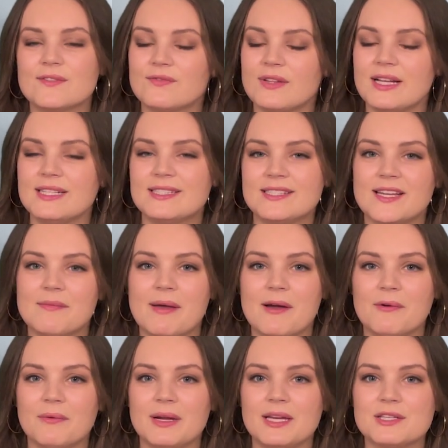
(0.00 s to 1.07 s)
flight sim
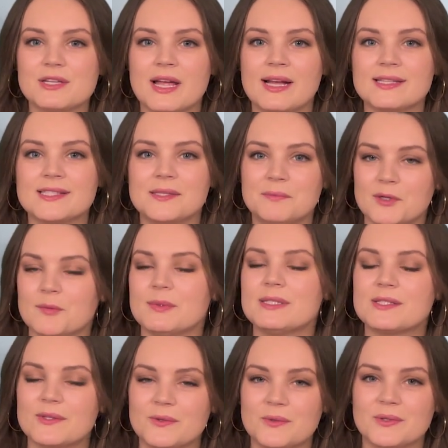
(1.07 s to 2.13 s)
outreach at suburban
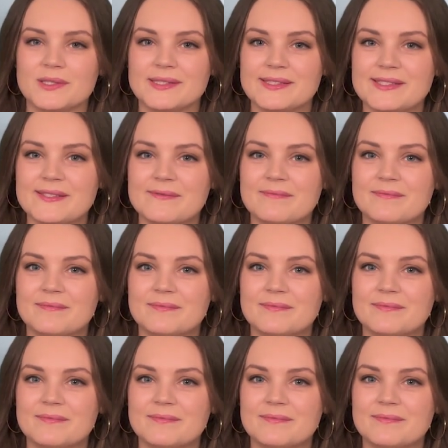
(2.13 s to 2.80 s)
schools.